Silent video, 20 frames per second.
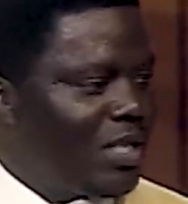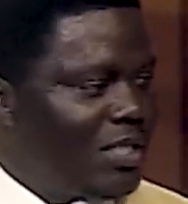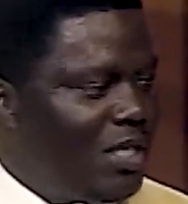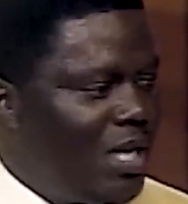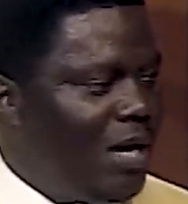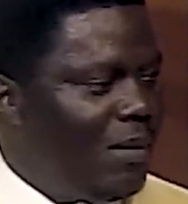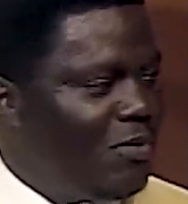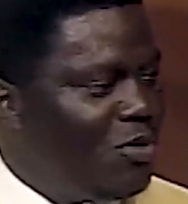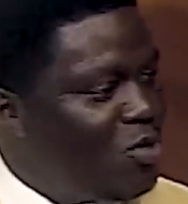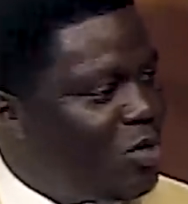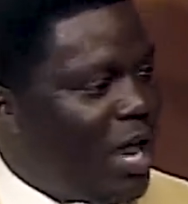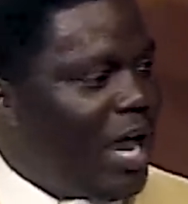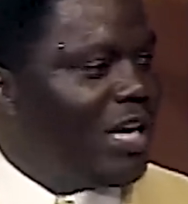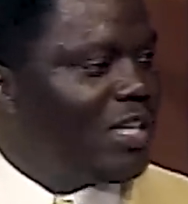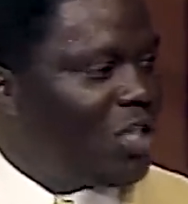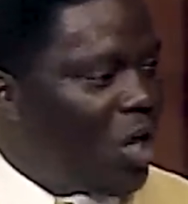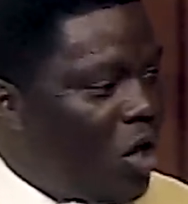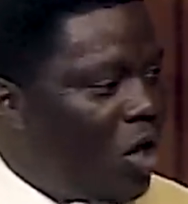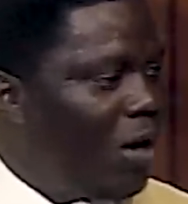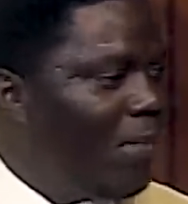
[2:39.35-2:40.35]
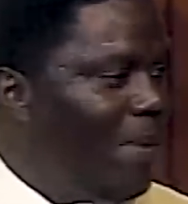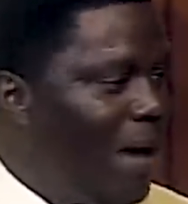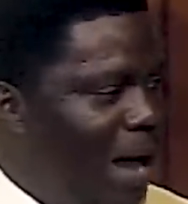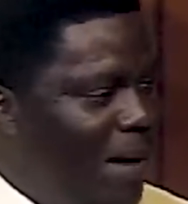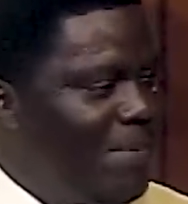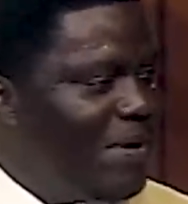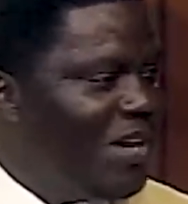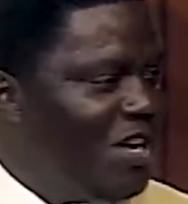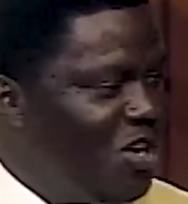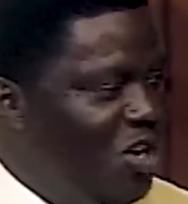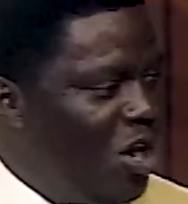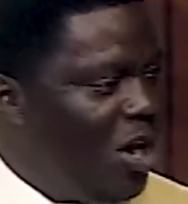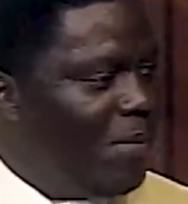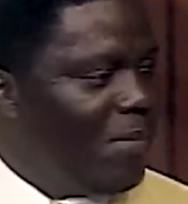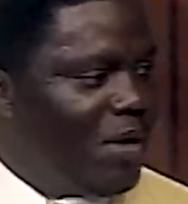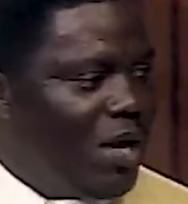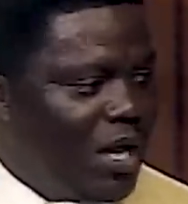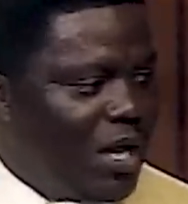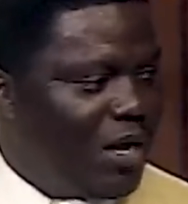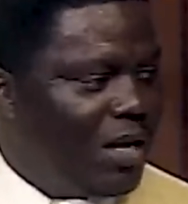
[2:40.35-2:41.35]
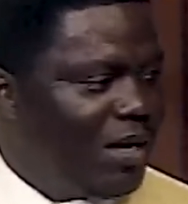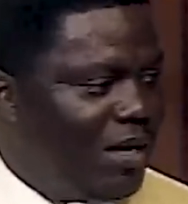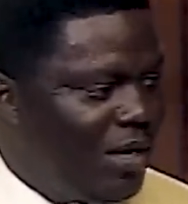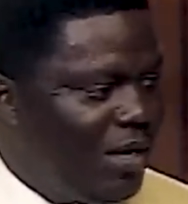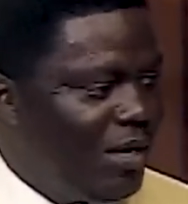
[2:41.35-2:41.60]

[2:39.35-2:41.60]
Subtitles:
or something, you can't talk about me, you know what I mean?